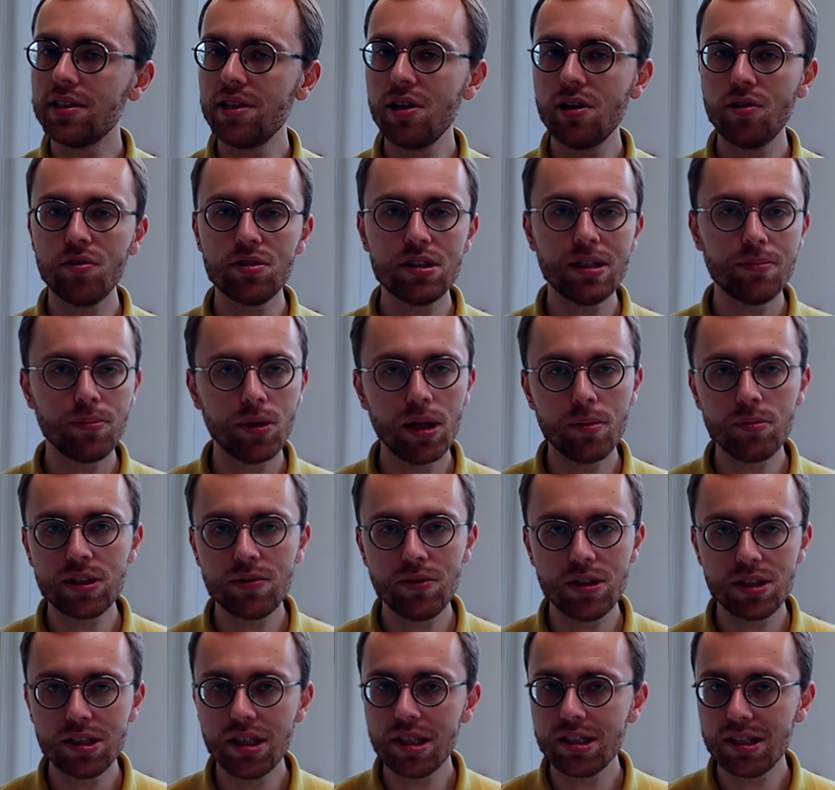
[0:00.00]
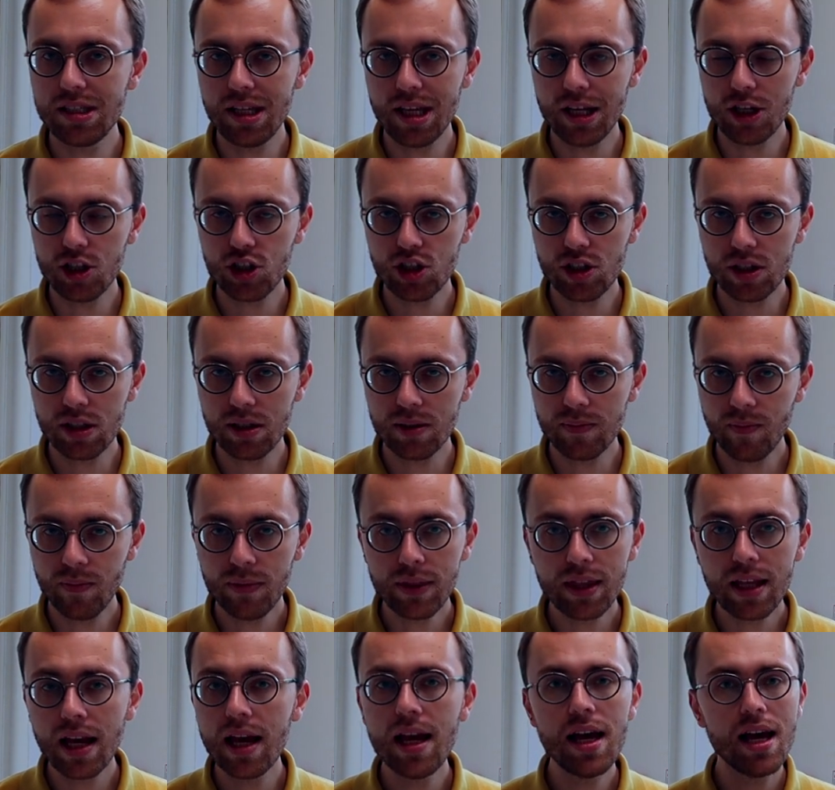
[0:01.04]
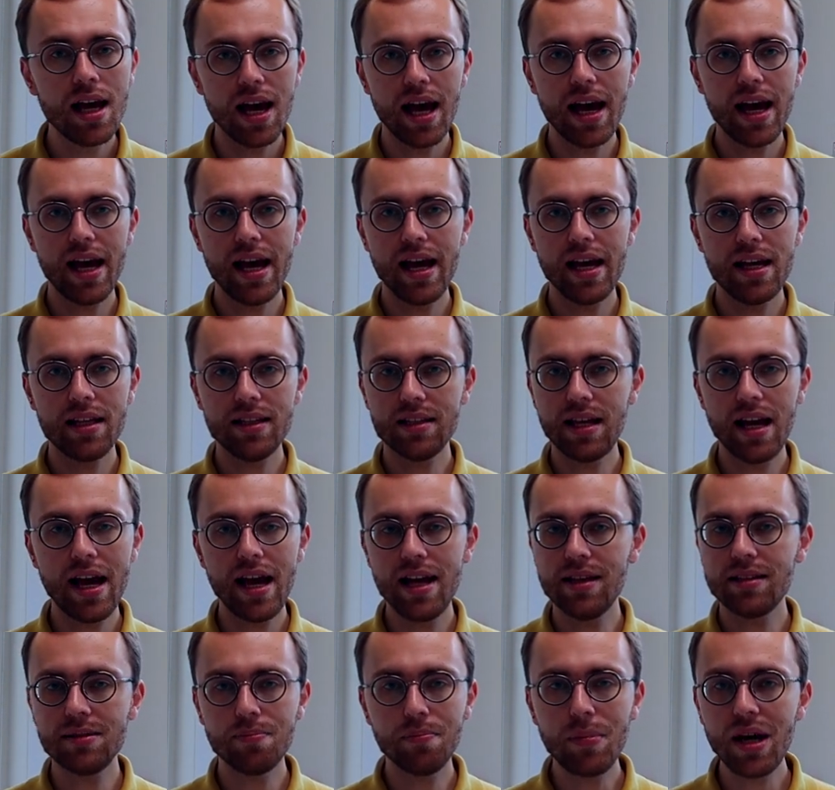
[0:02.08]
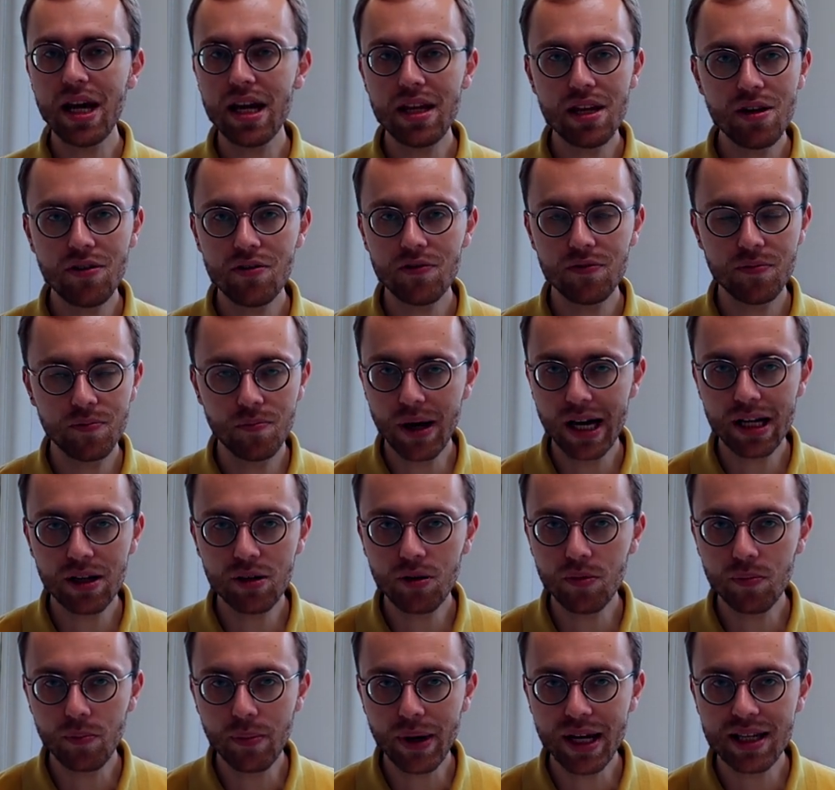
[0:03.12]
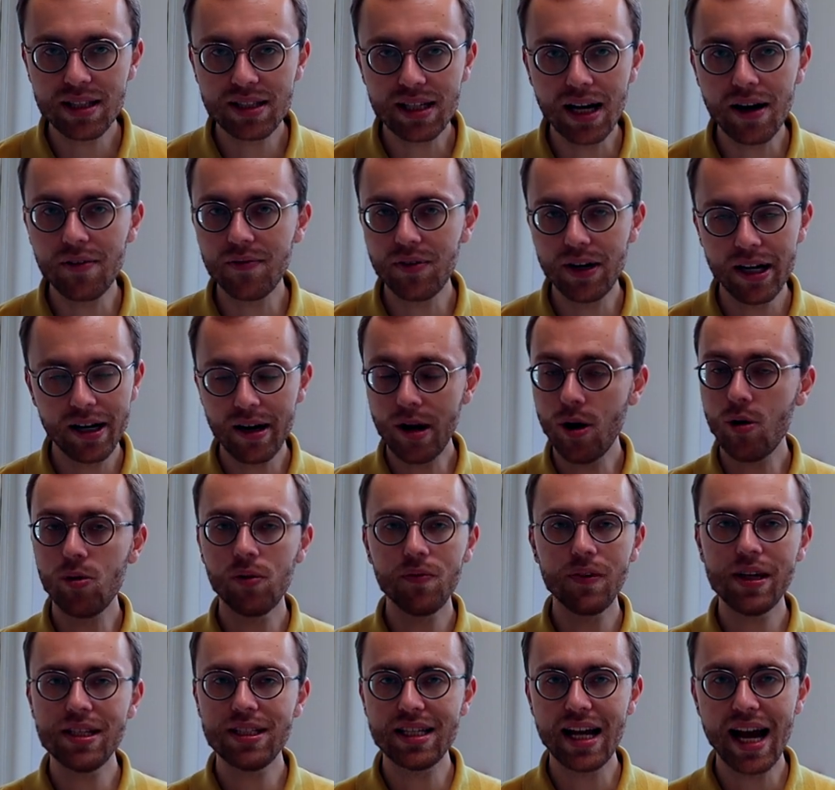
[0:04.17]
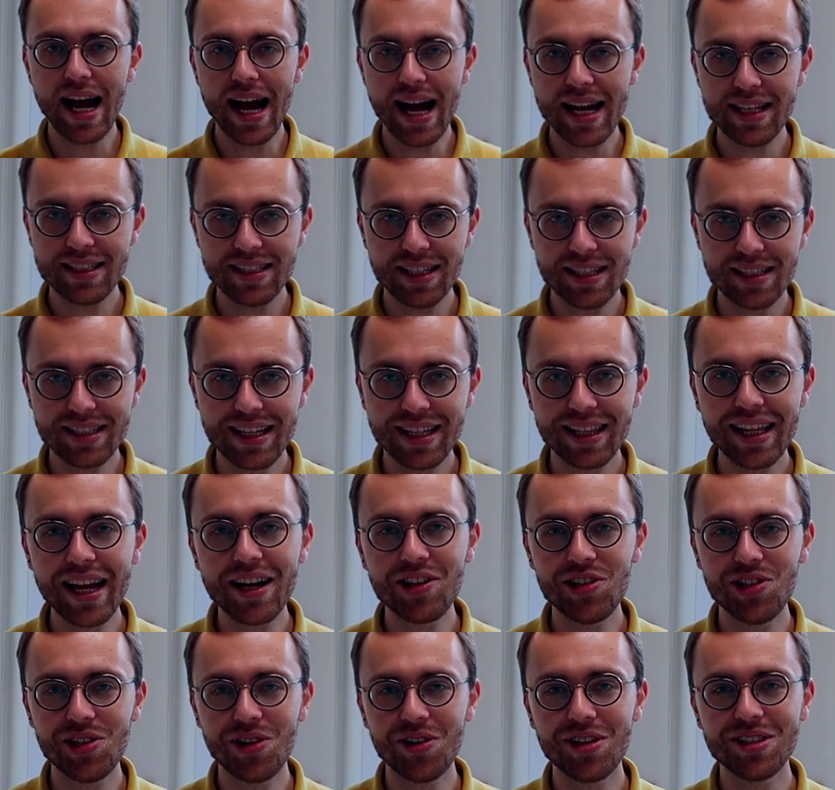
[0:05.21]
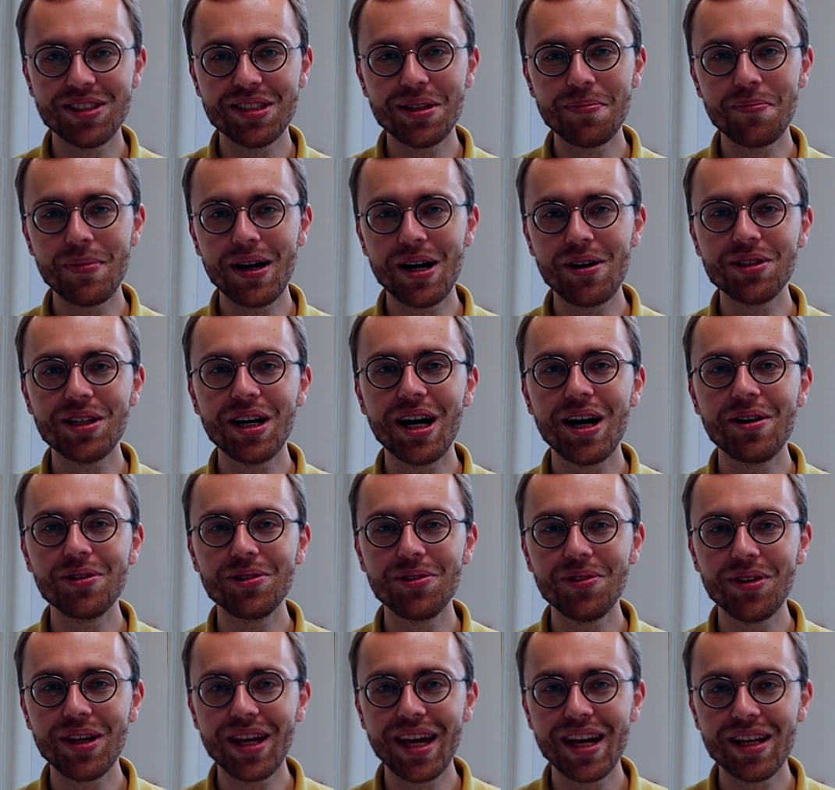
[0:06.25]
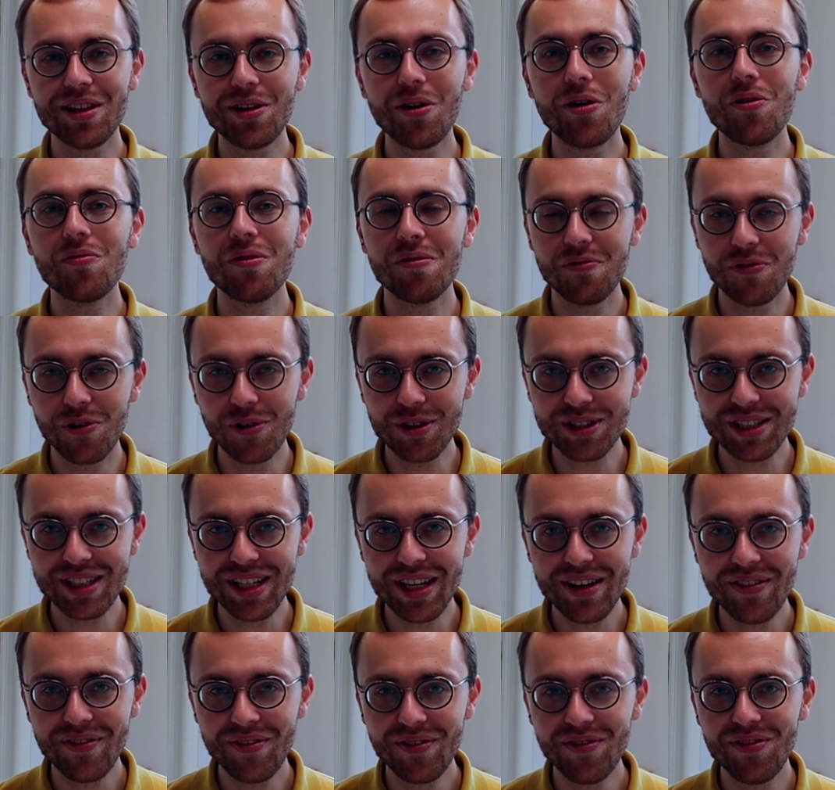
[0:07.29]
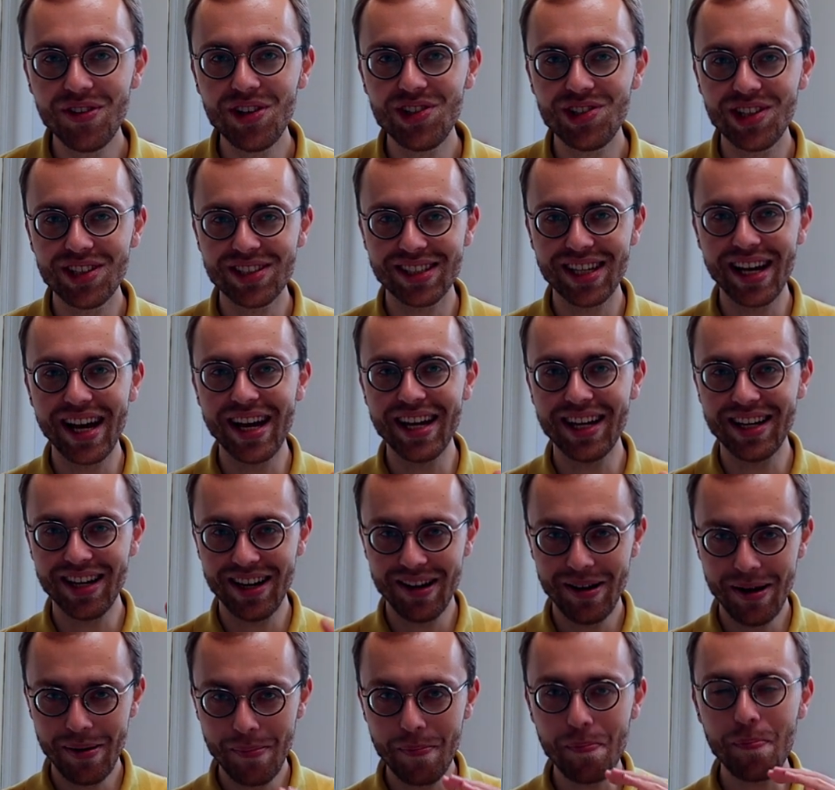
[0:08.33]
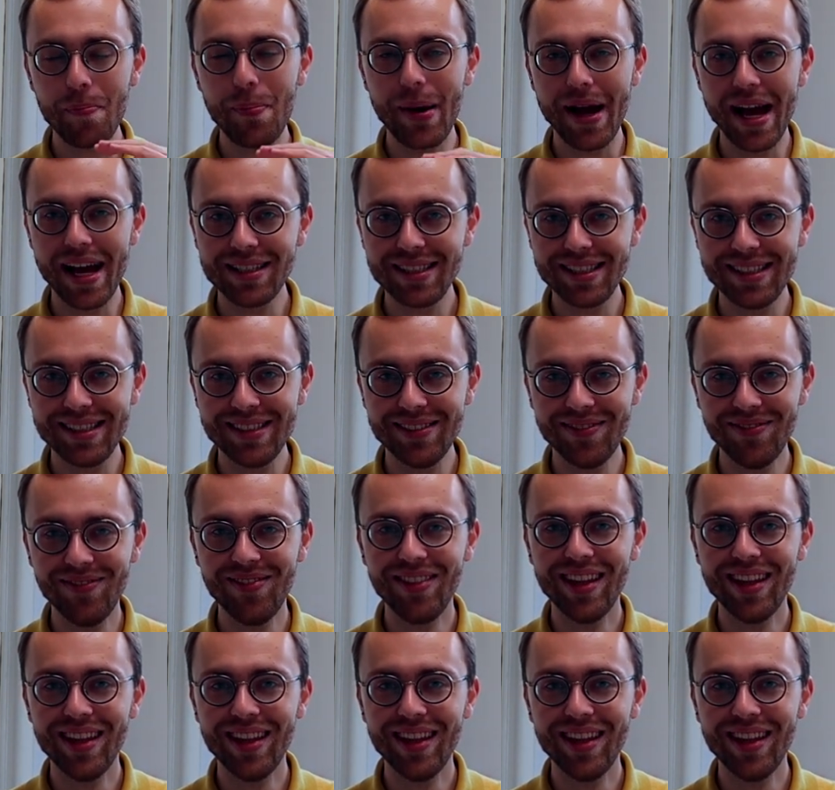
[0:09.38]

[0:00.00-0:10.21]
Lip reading: 0 diplomas with distinction. And as many of my group mates are aware, I always ask the lecturers about how to get over 40, which is like pass